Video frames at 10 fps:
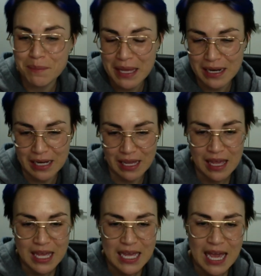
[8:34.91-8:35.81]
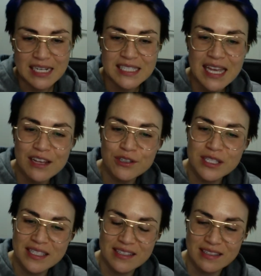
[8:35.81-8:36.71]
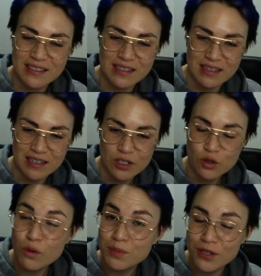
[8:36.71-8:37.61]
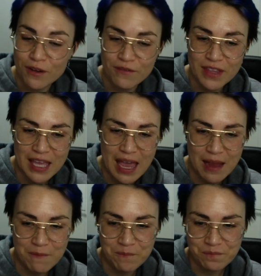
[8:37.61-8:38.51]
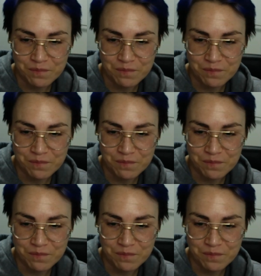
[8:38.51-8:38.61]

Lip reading: Bingley and his eldest sister to observe the game.